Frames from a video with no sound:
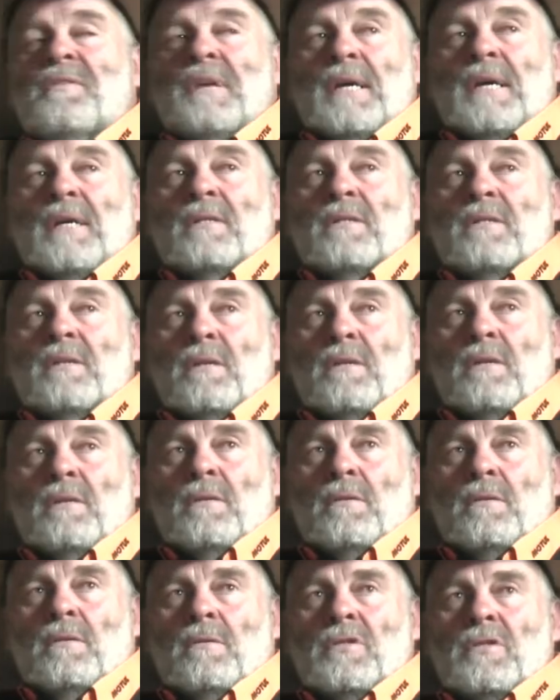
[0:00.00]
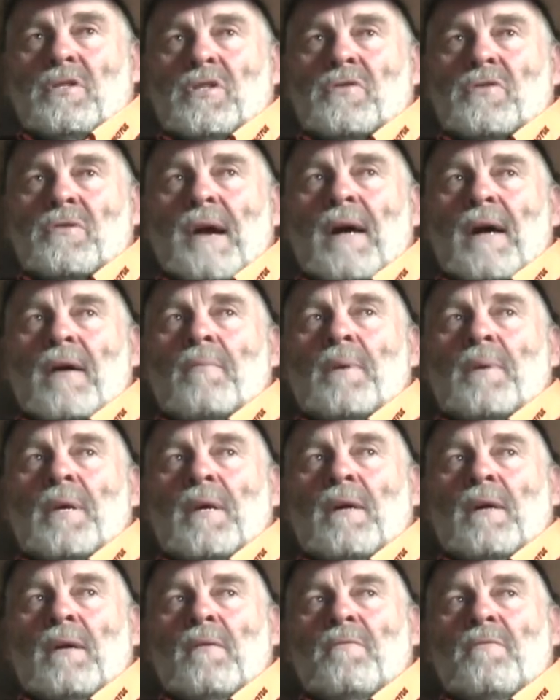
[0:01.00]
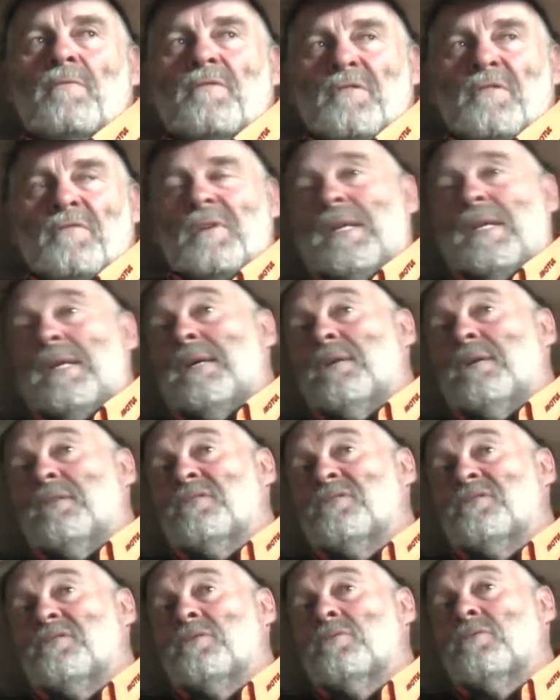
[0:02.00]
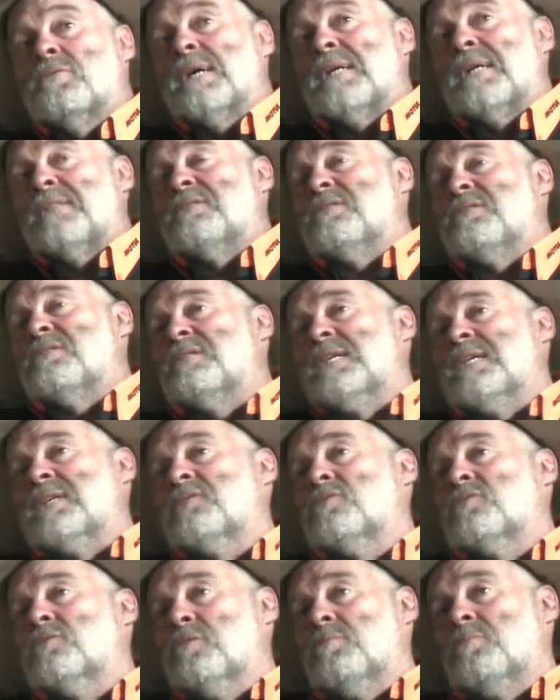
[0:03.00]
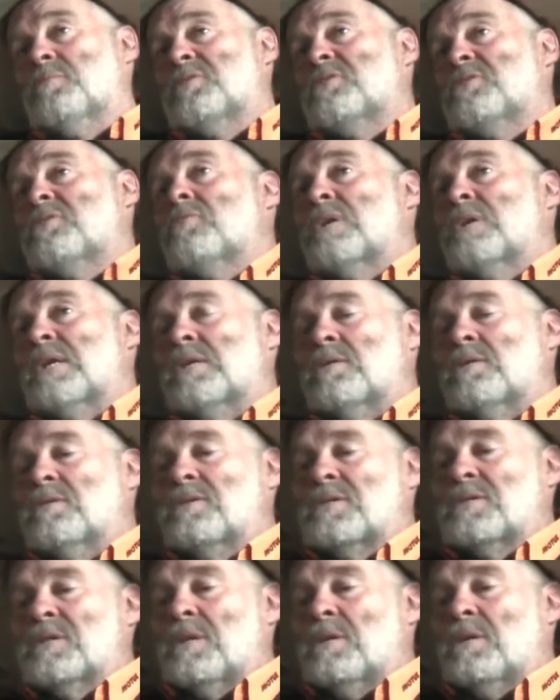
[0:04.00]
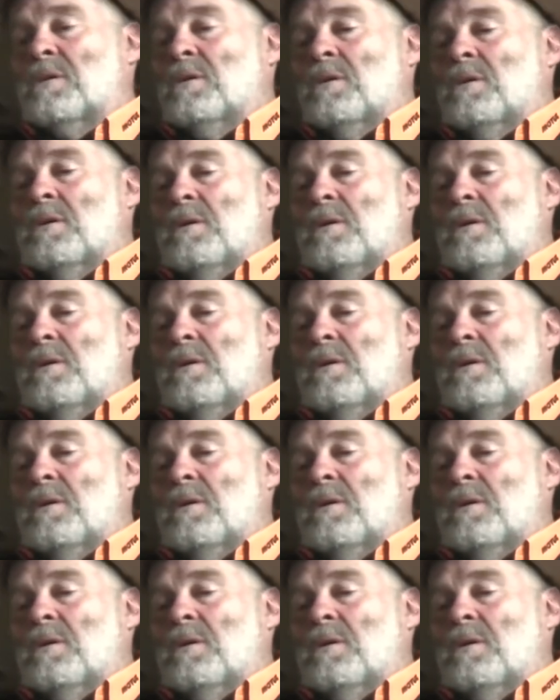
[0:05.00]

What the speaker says: things that struck me vividly, and it still does, is next door at Mr. Rental there's a